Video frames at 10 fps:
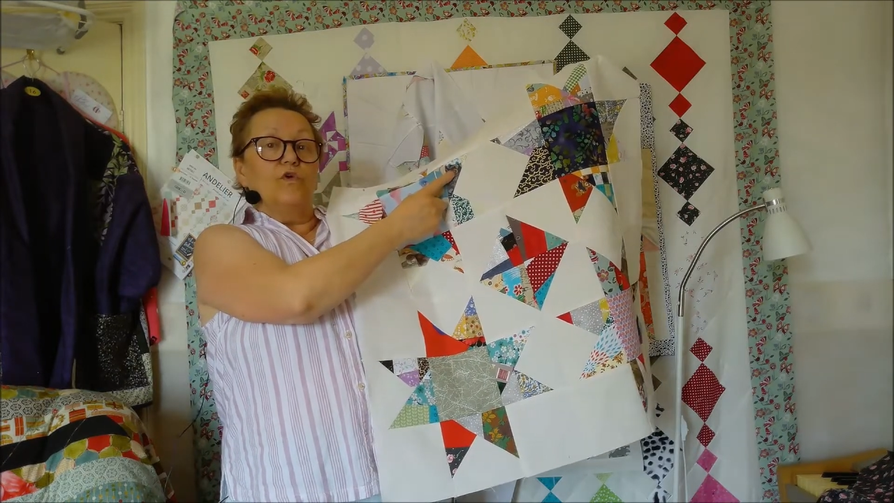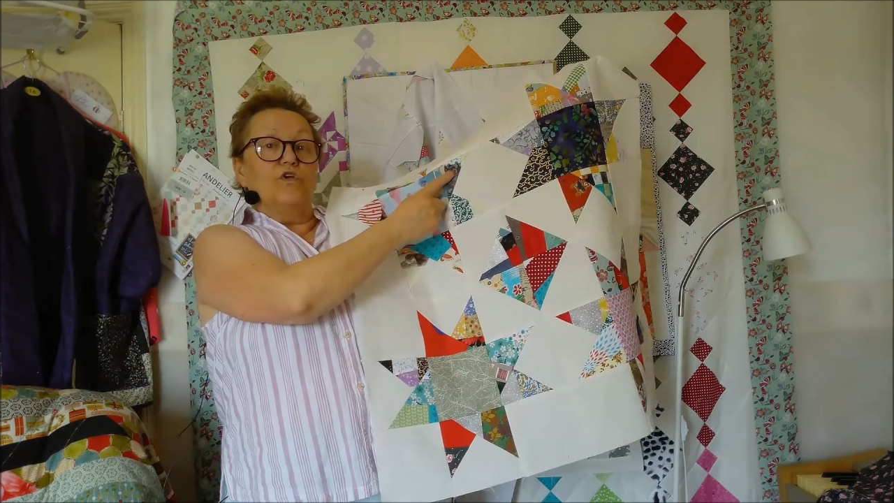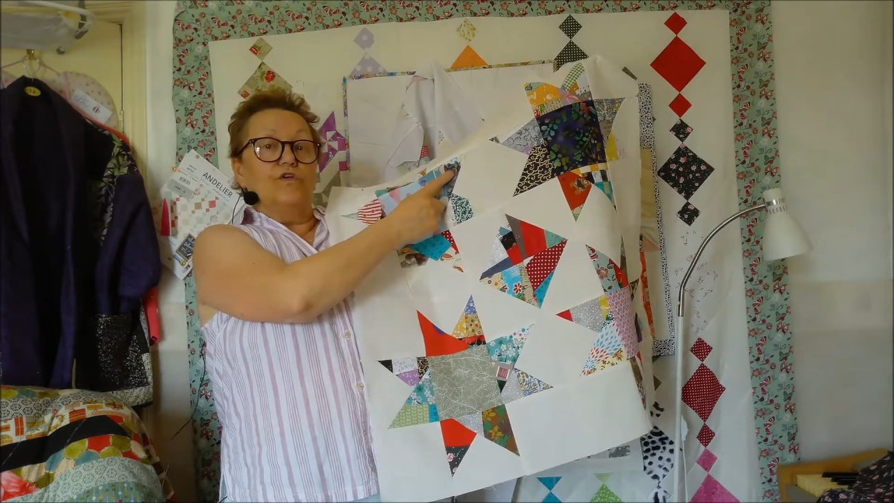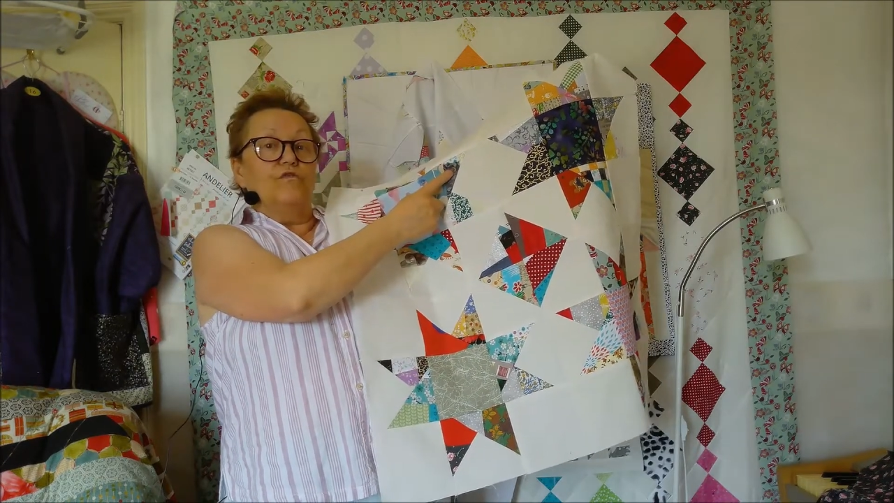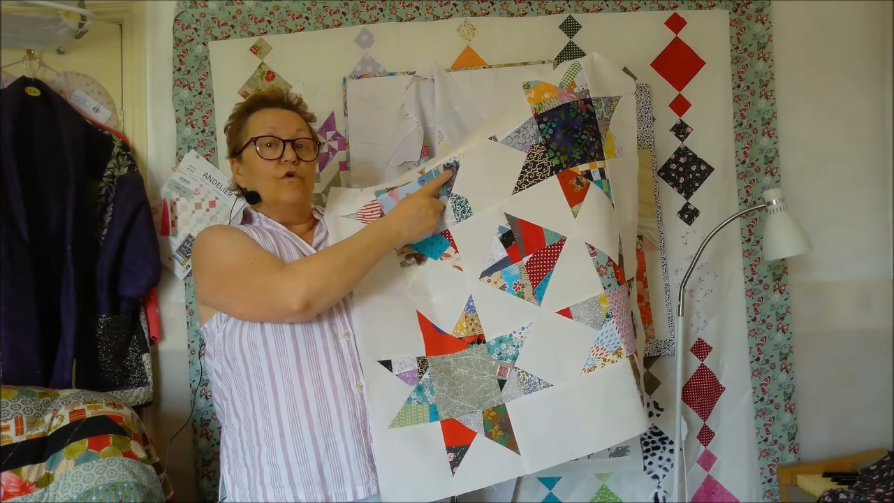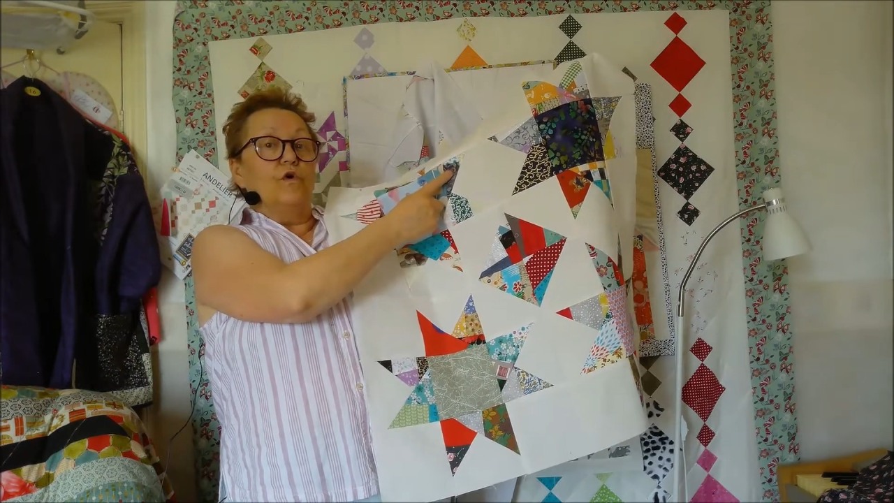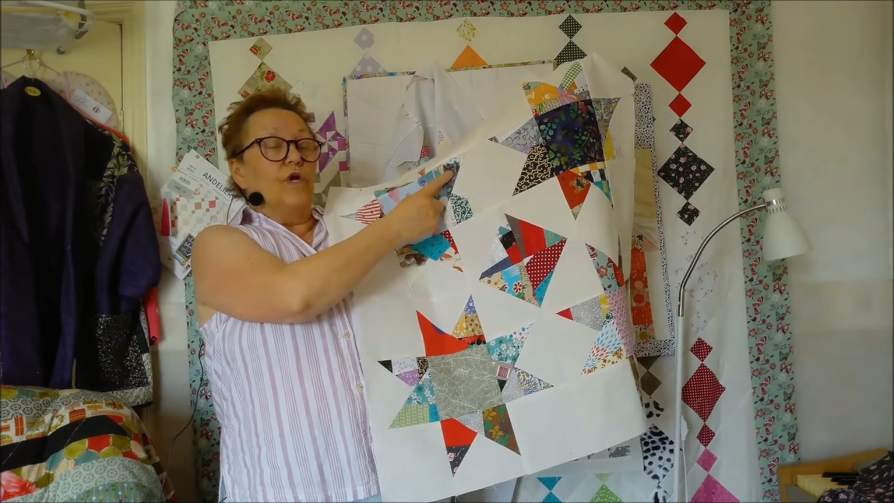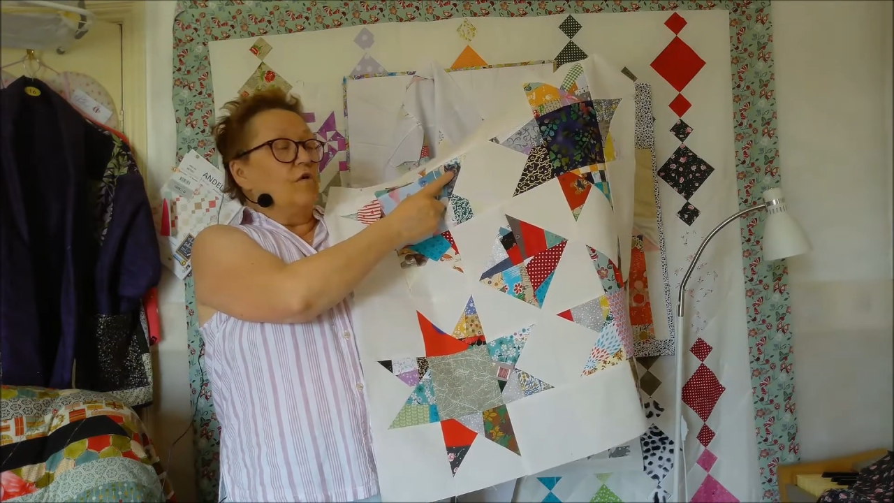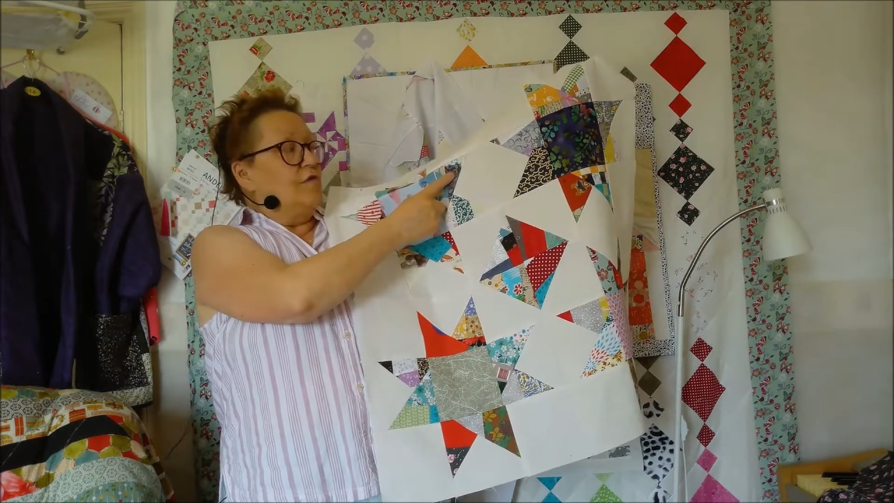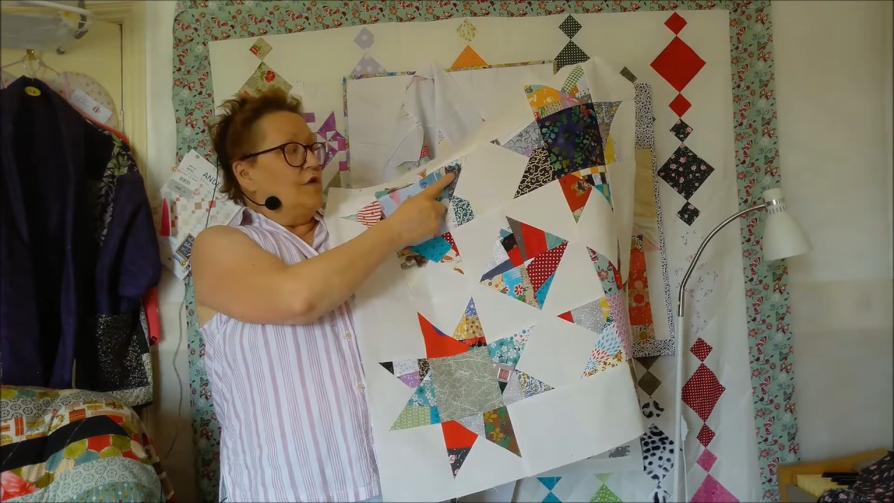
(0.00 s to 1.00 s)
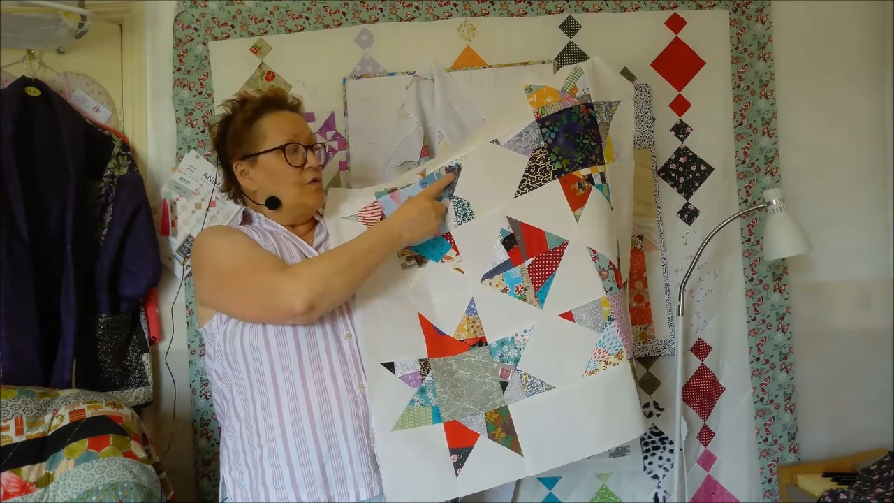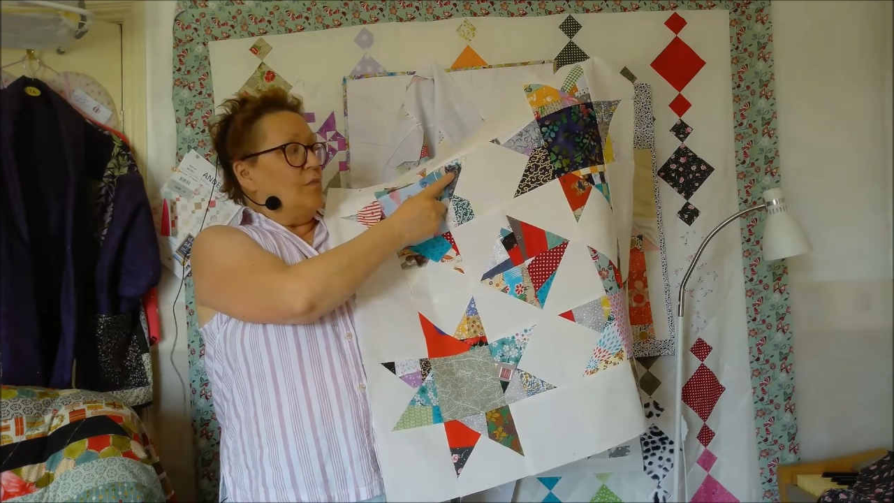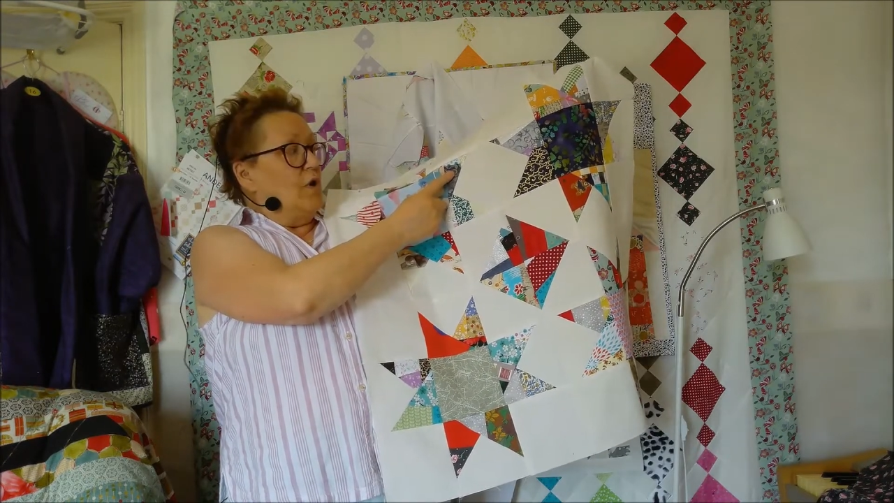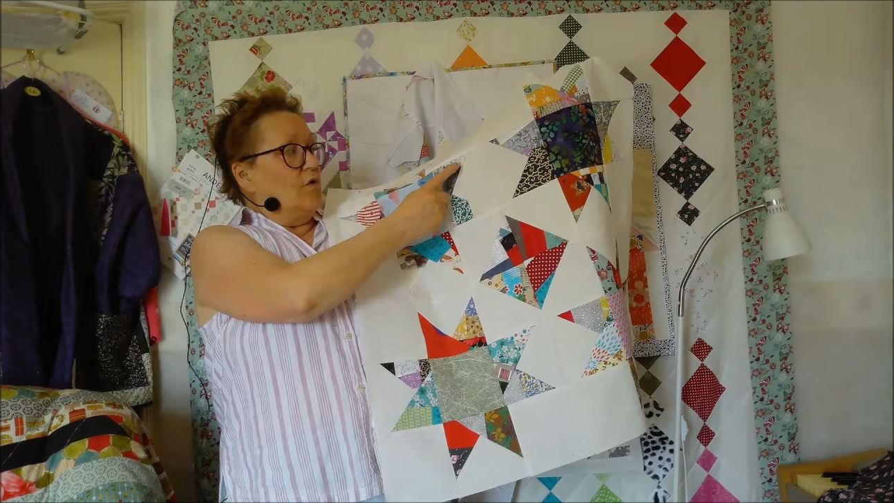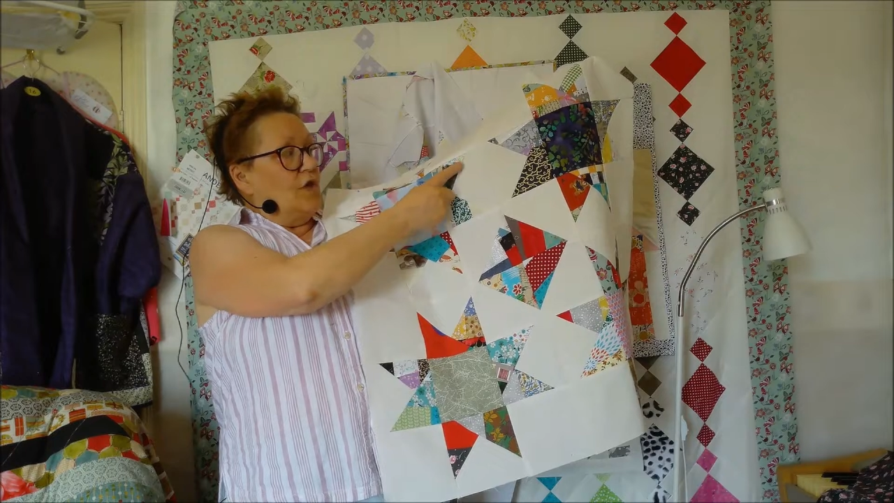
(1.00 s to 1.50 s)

which is a 4.5-inch block